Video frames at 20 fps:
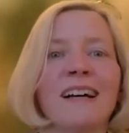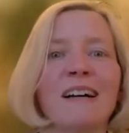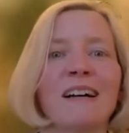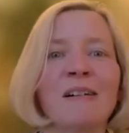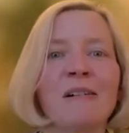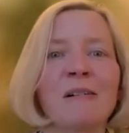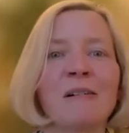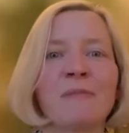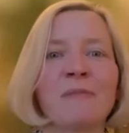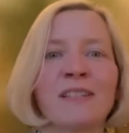
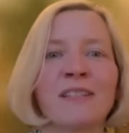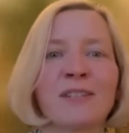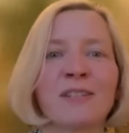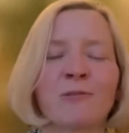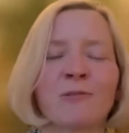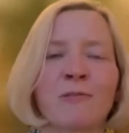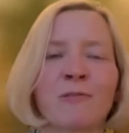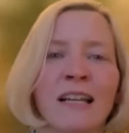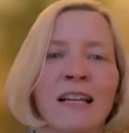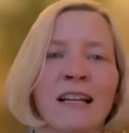Um, it's a
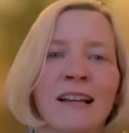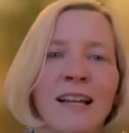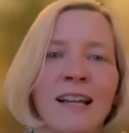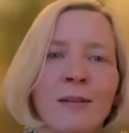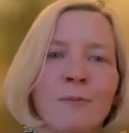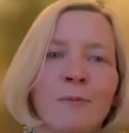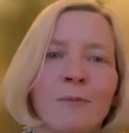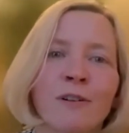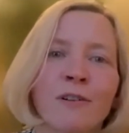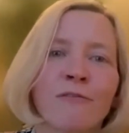great
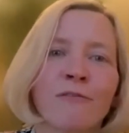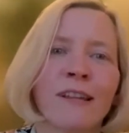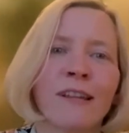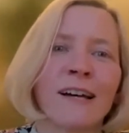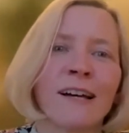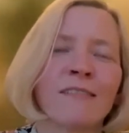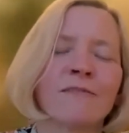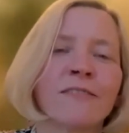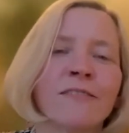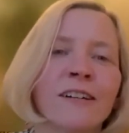labor of
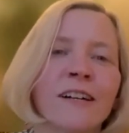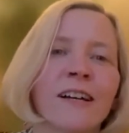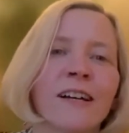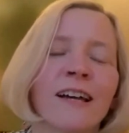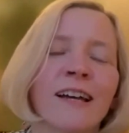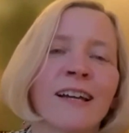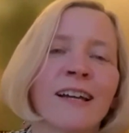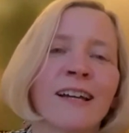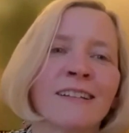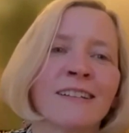love
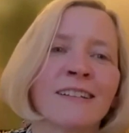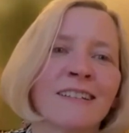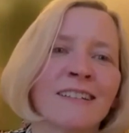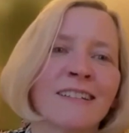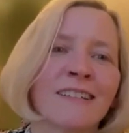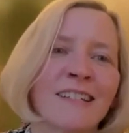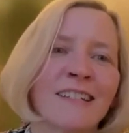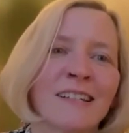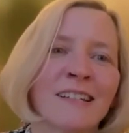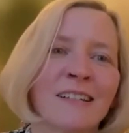
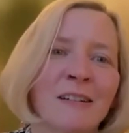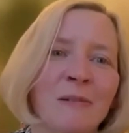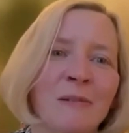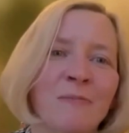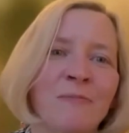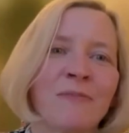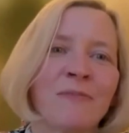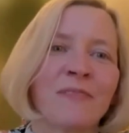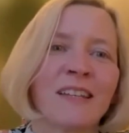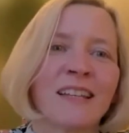and
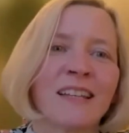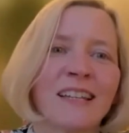um,